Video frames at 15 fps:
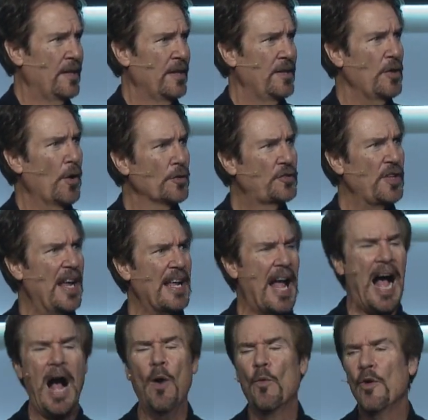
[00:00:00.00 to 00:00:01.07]
The old saying,
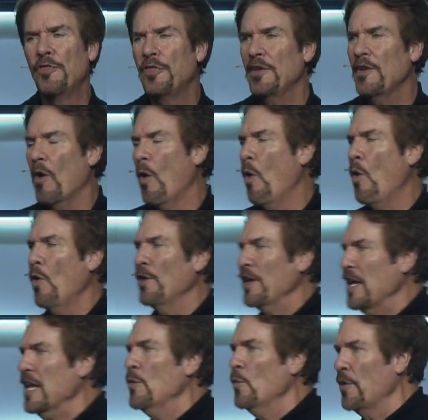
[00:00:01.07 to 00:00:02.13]
out with the old,
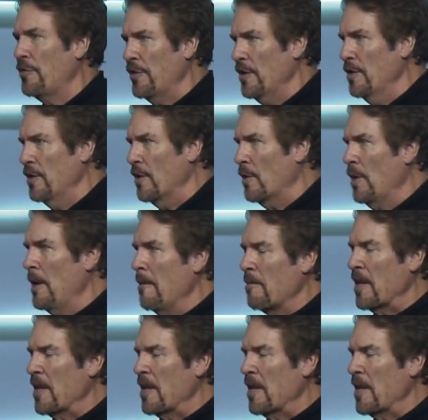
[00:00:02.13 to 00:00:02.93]
in with the new.